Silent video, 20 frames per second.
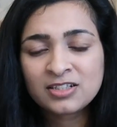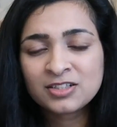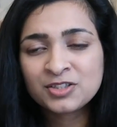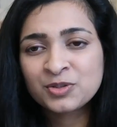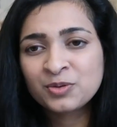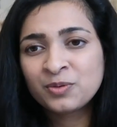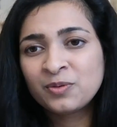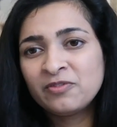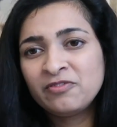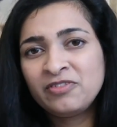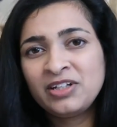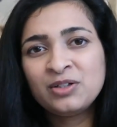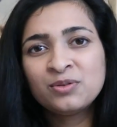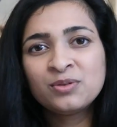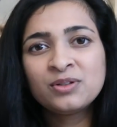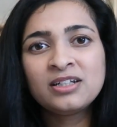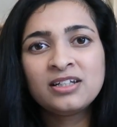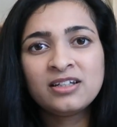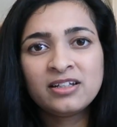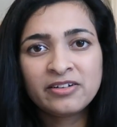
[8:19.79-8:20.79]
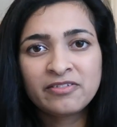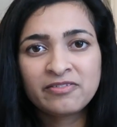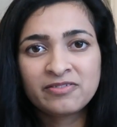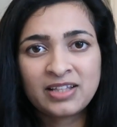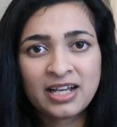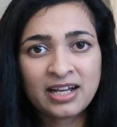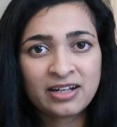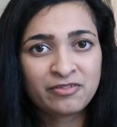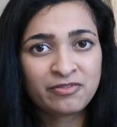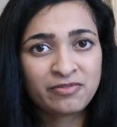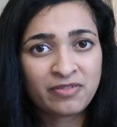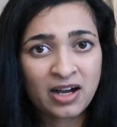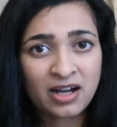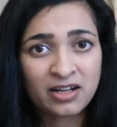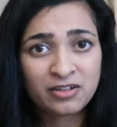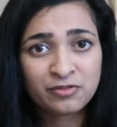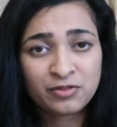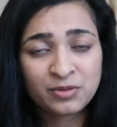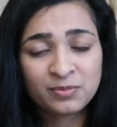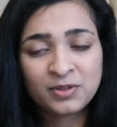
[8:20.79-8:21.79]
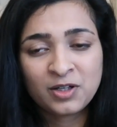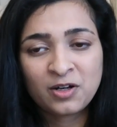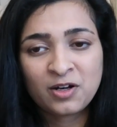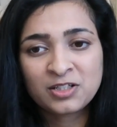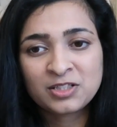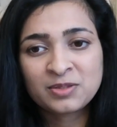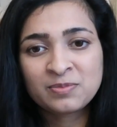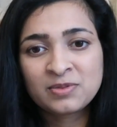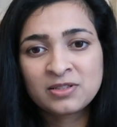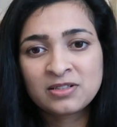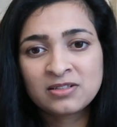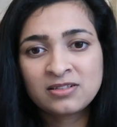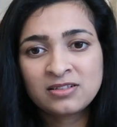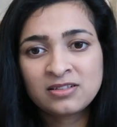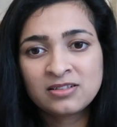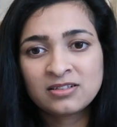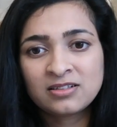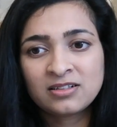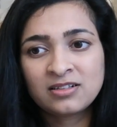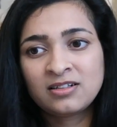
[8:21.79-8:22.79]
So we don't live that far from the hospital,